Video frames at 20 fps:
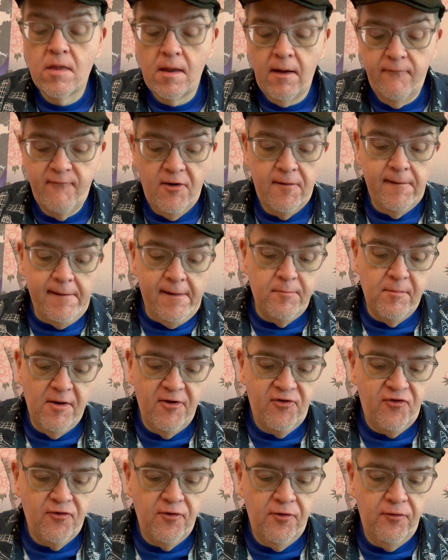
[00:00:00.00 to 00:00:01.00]
Very good
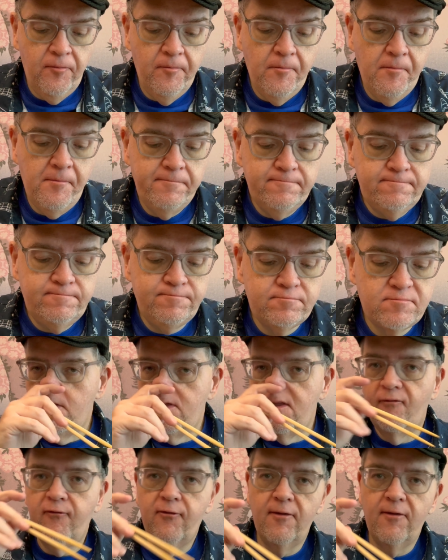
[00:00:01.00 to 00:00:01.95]
mushroom. The